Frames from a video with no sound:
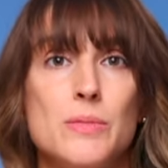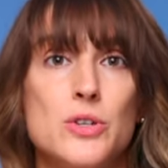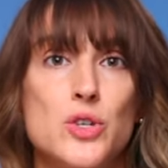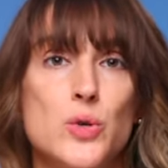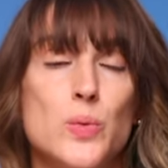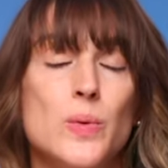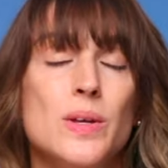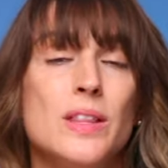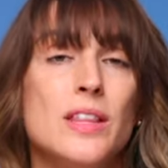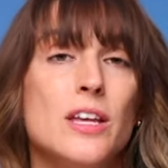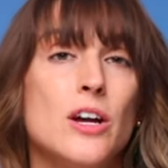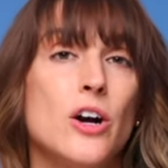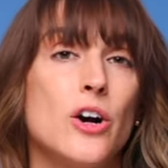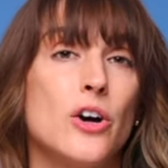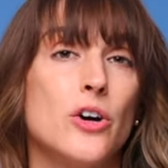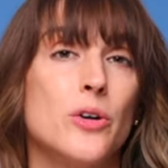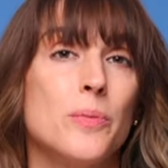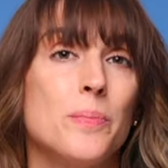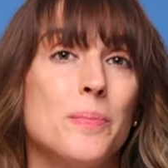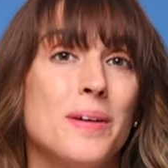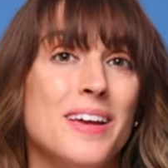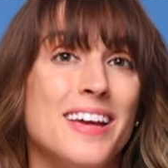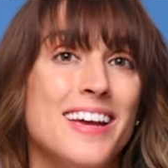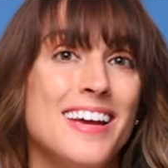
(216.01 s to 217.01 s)
between the
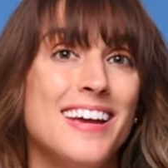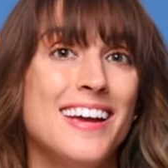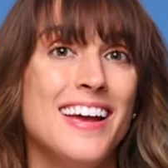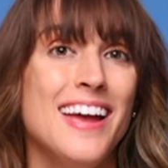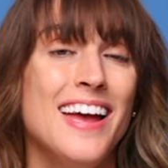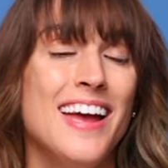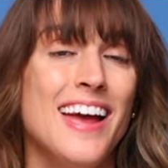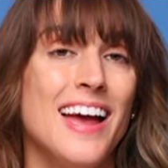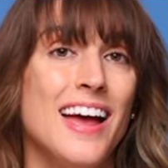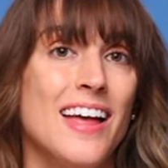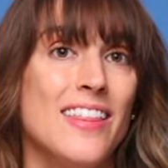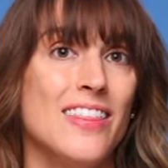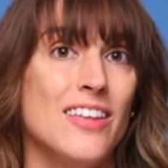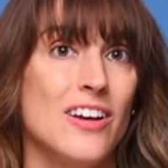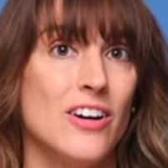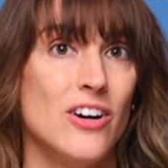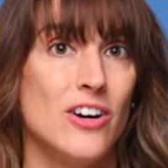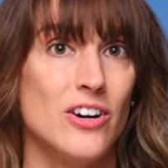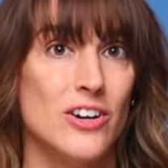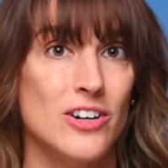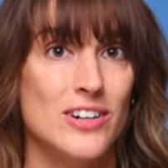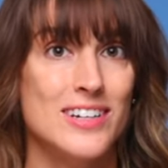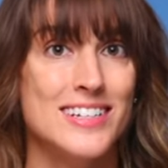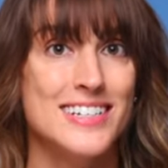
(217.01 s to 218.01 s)
RP and the
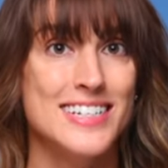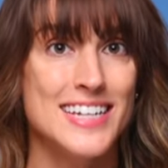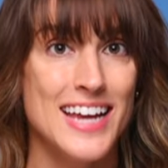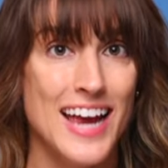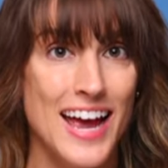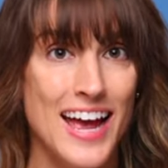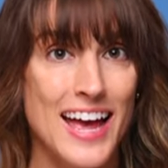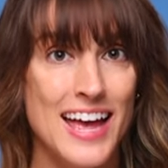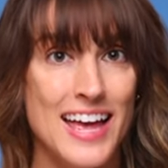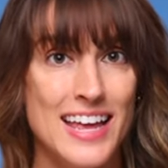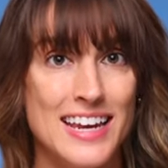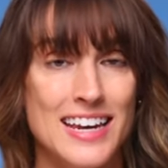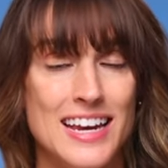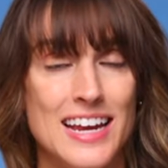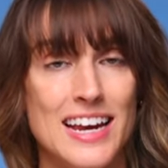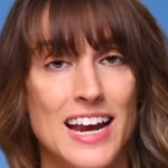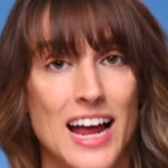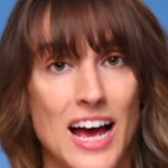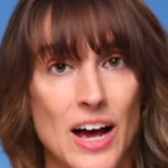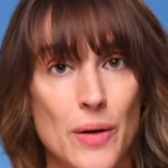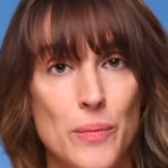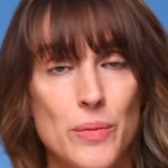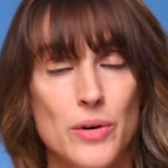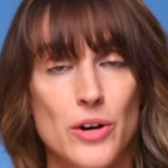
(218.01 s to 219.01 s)
R10, and
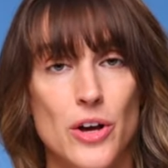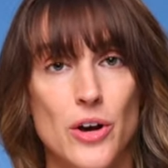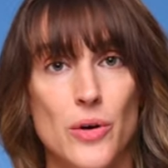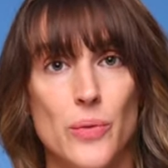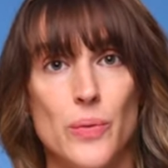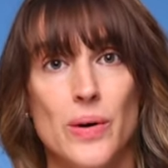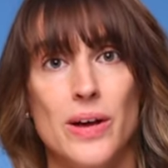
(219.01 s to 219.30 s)
I would go